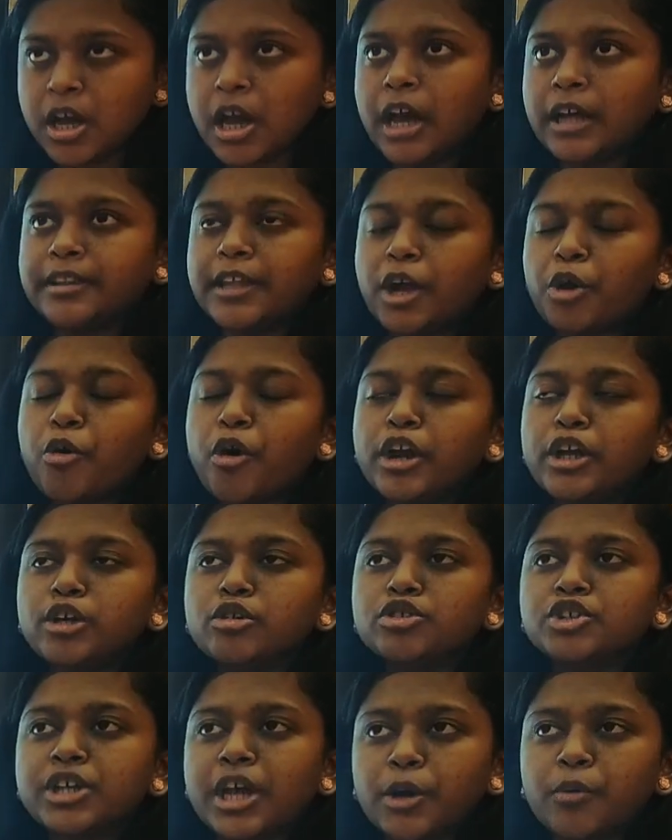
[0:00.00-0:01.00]
They're going to
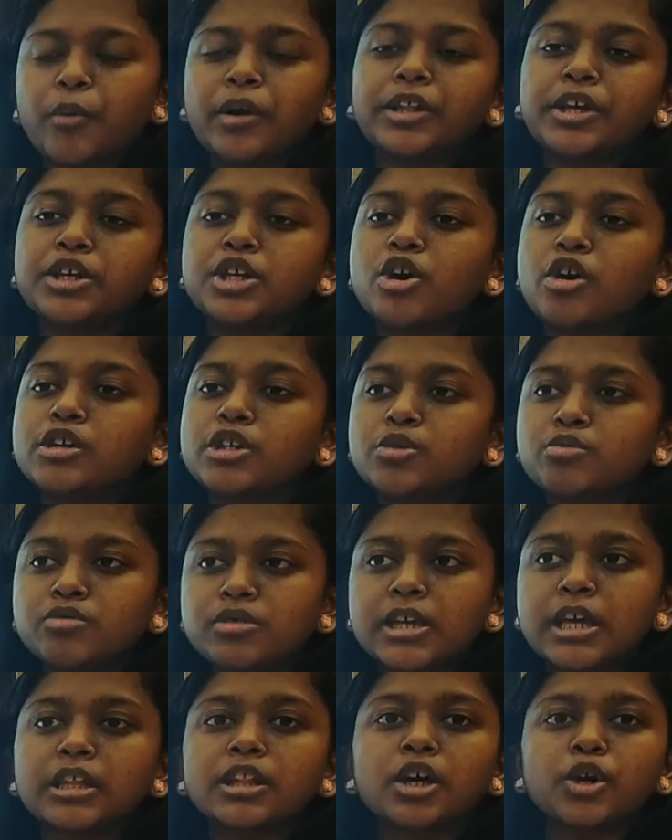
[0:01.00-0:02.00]
check whether you're
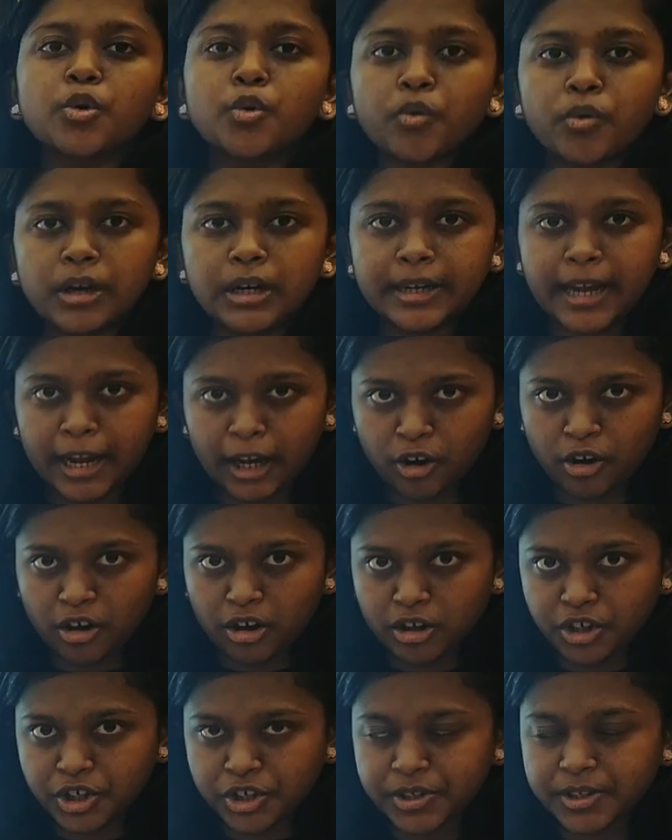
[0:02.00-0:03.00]
using the Google
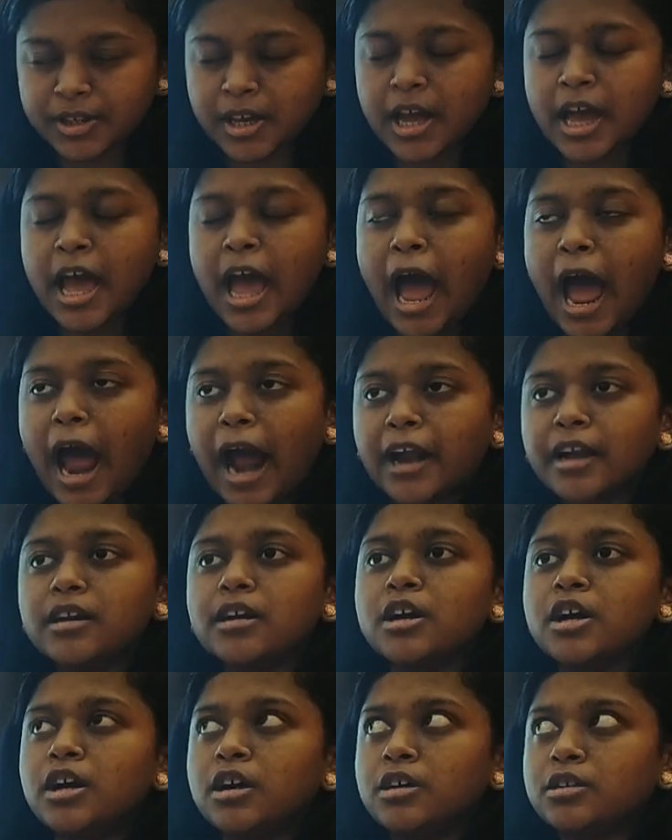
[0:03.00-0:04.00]
technologies, and
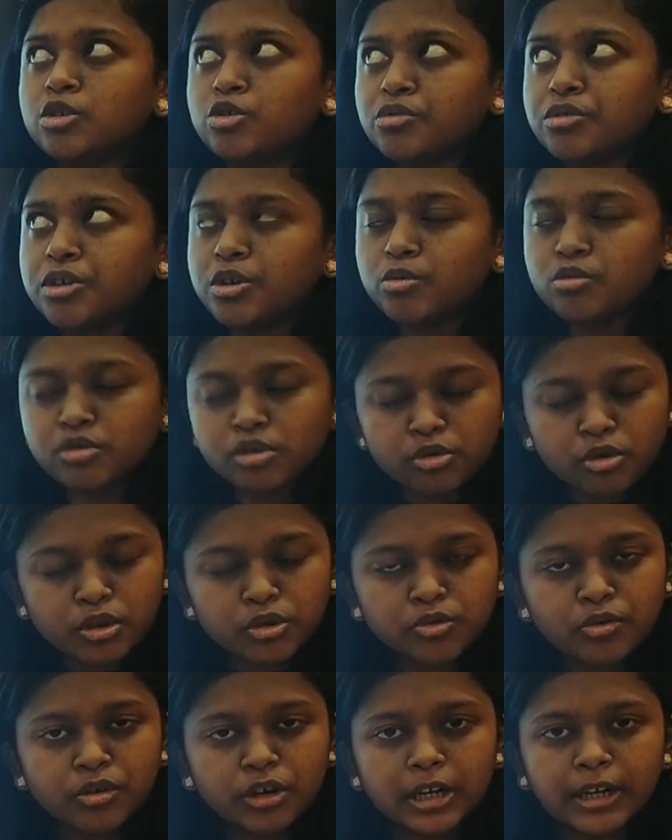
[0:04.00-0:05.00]
to use those
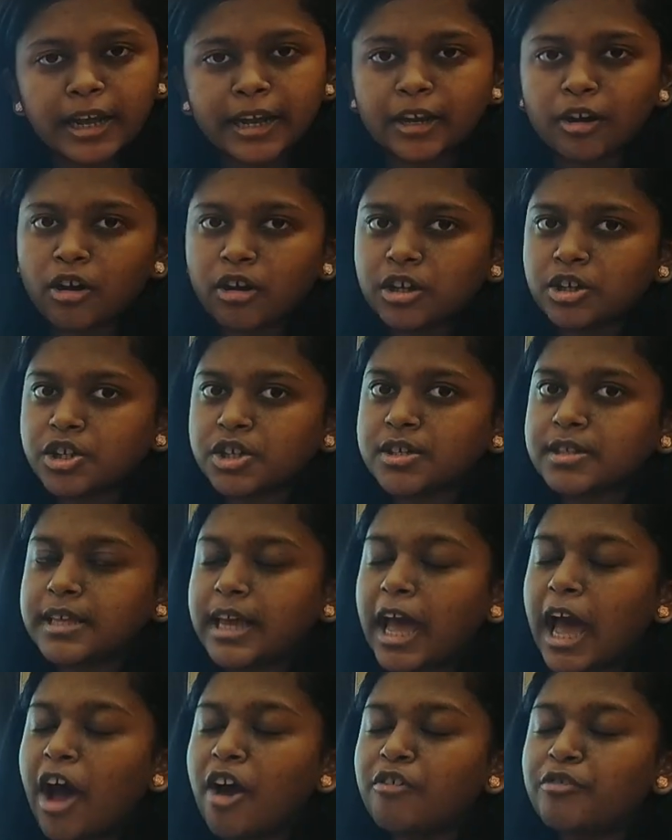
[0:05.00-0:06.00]
Google technologies, they
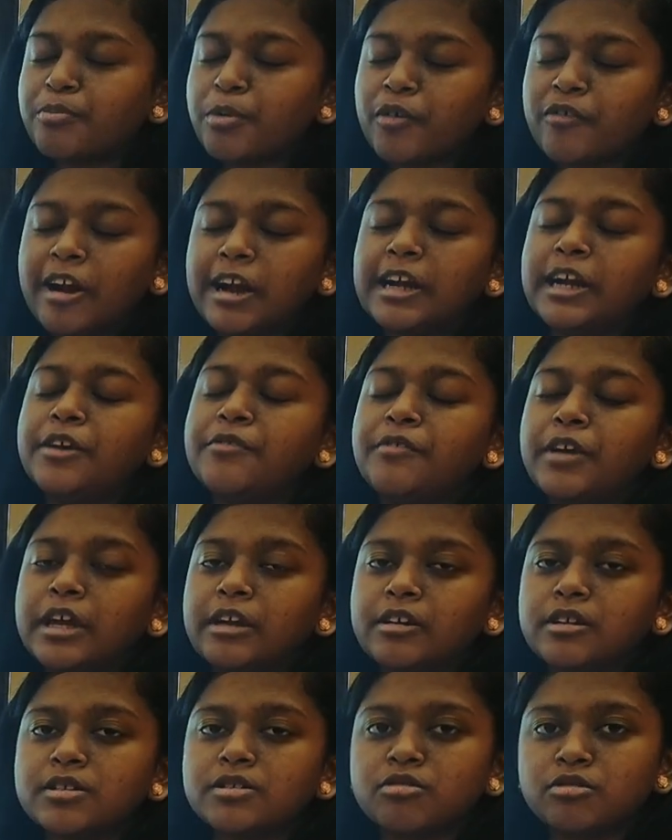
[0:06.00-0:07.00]
have provided
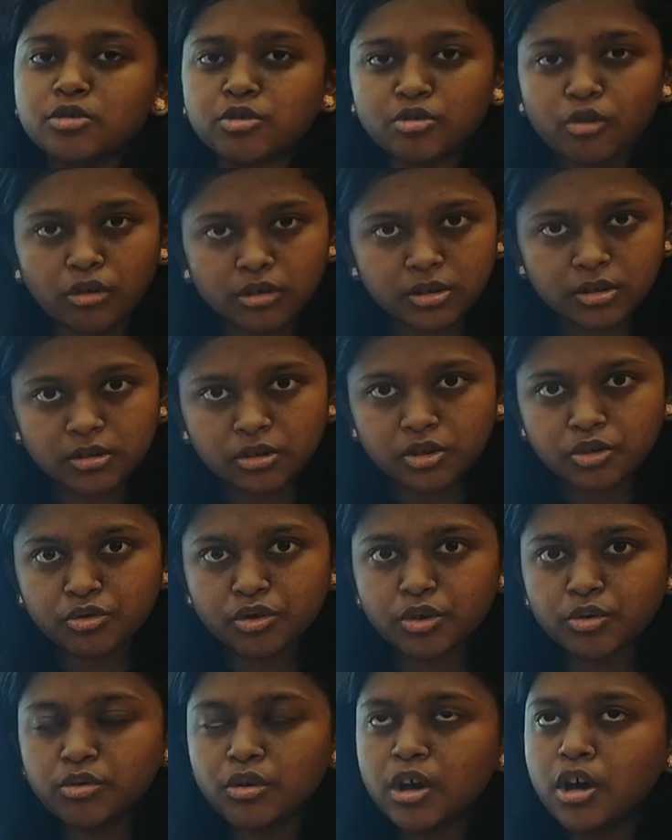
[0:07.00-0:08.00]
various resources to
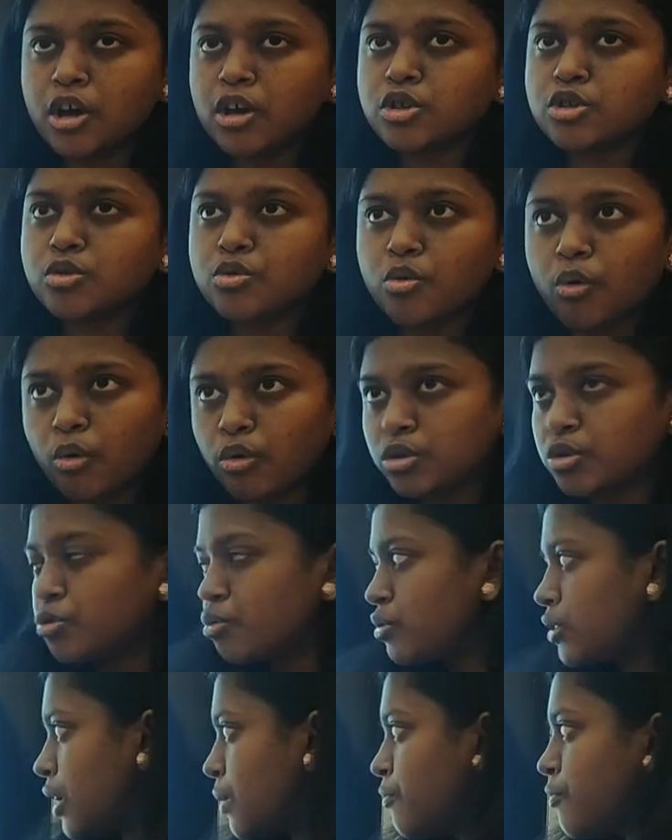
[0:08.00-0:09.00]
you. So go through
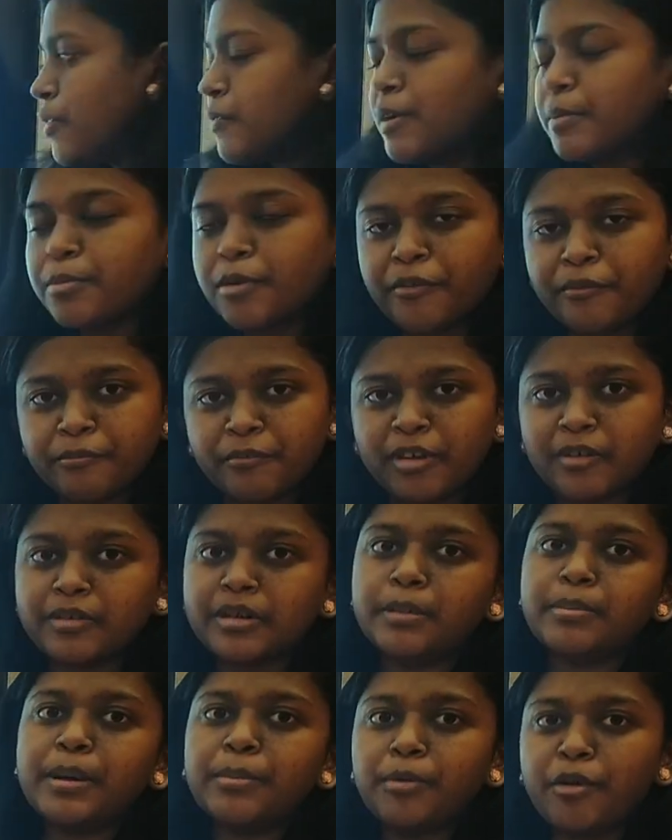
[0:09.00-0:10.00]
them. We will
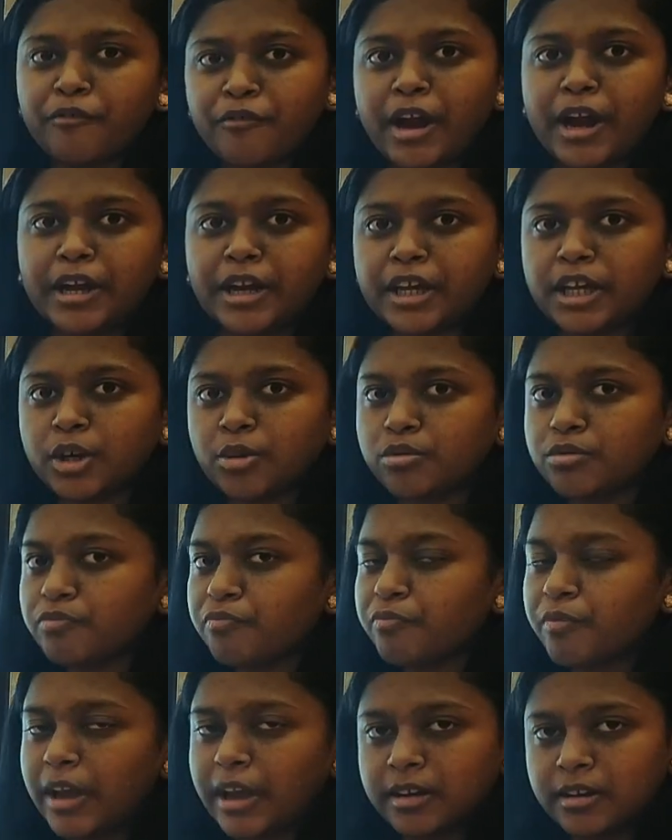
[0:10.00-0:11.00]
be providing you
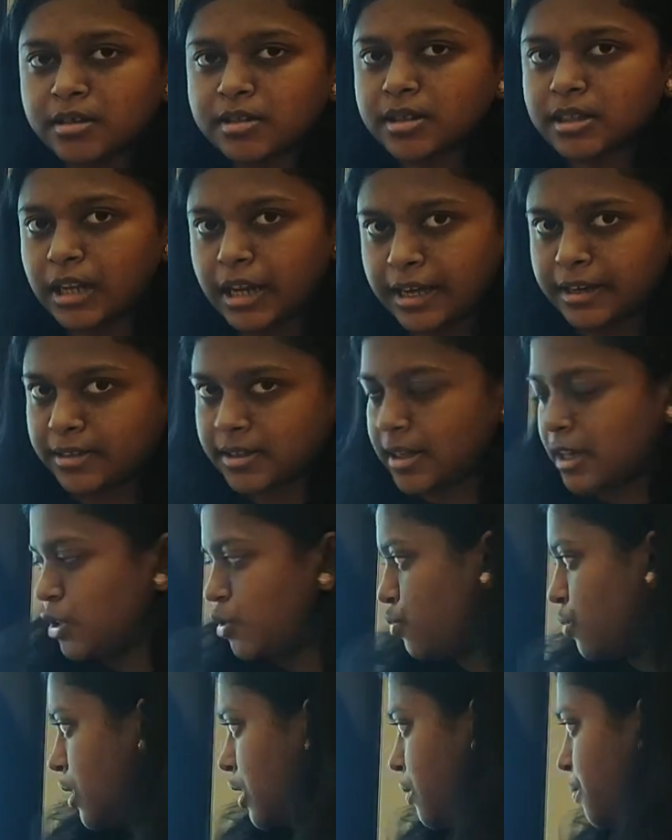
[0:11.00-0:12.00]
various links as
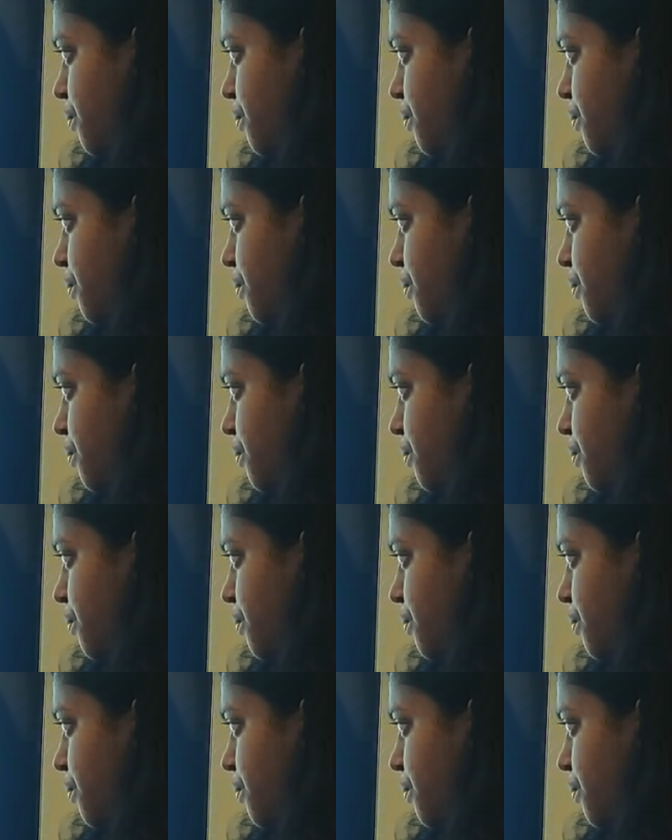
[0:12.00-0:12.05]
well.